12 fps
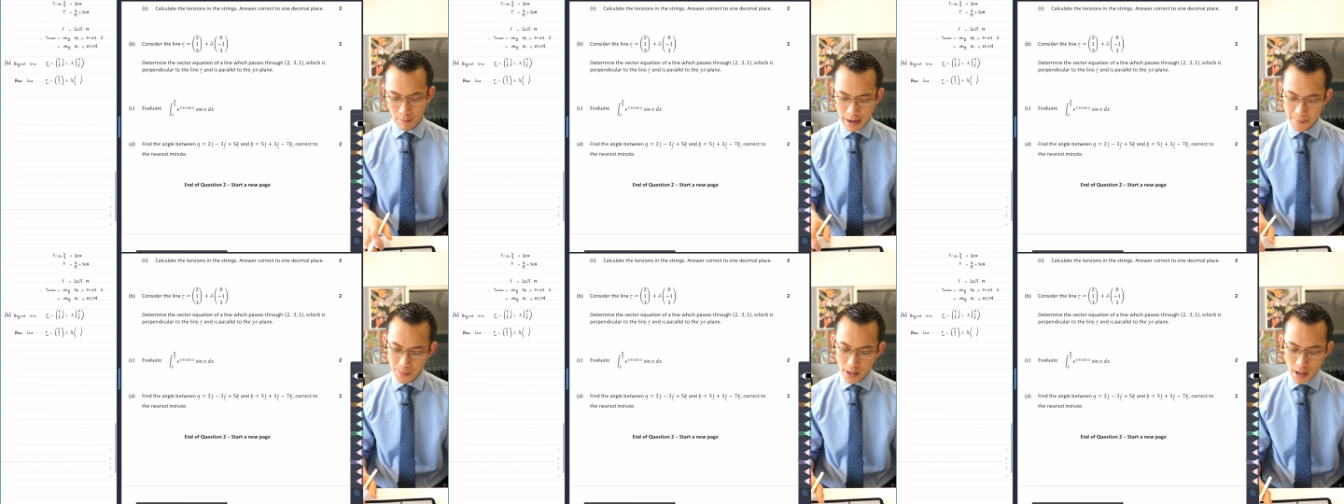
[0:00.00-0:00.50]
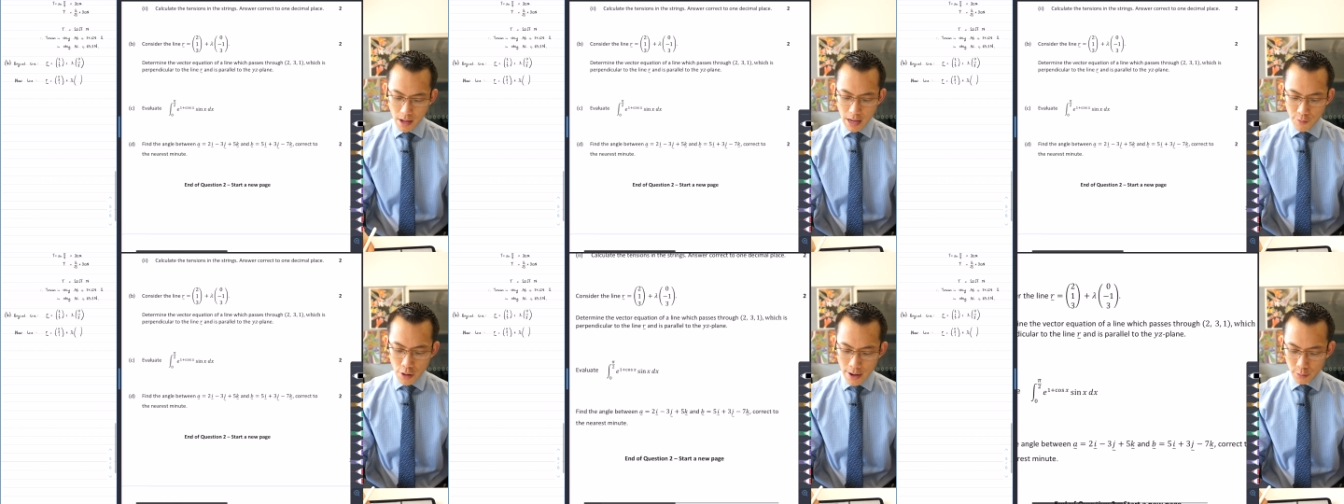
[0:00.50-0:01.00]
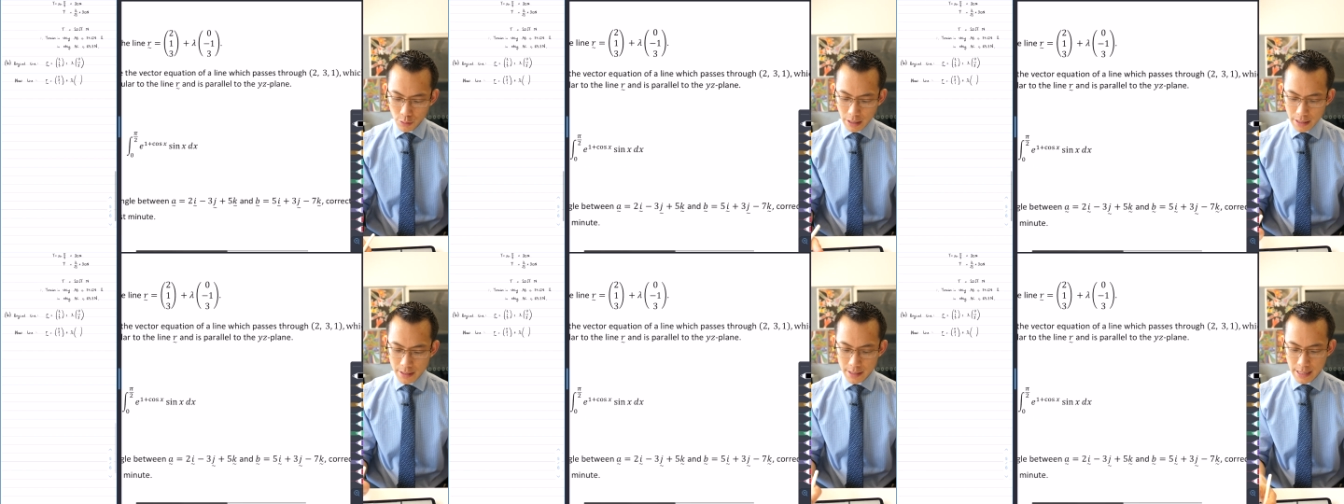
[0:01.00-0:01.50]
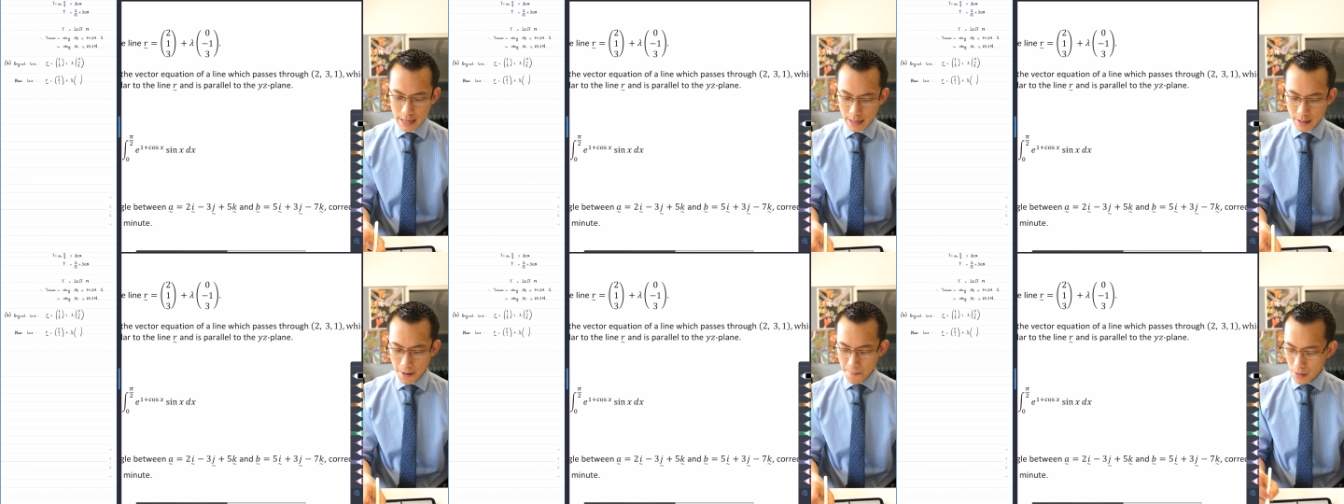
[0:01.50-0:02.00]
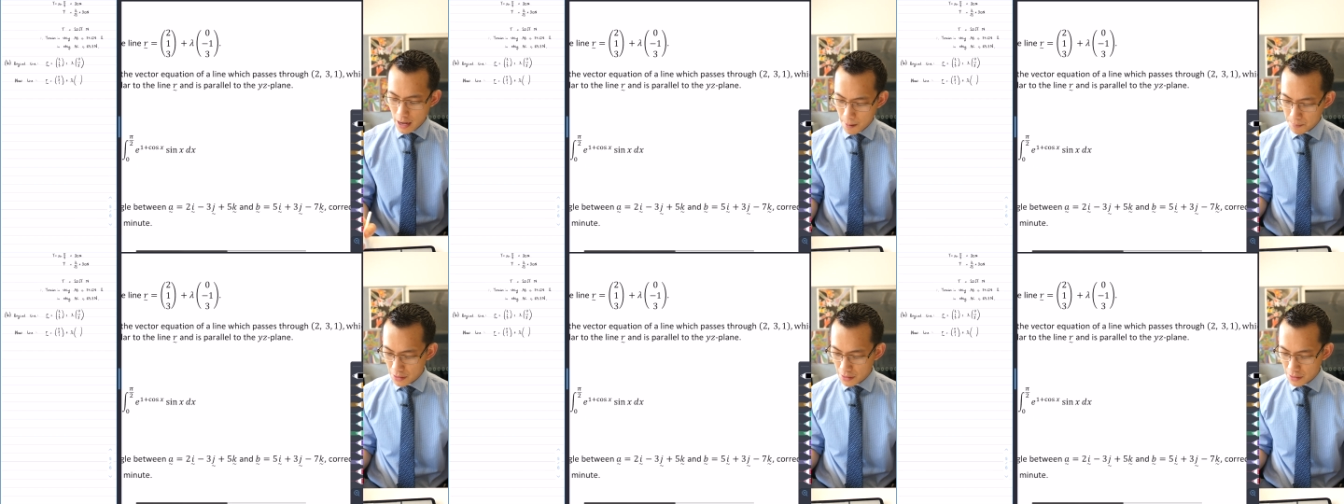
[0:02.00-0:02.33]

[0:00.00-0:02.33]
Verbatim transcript: right? If you have a look and see, um,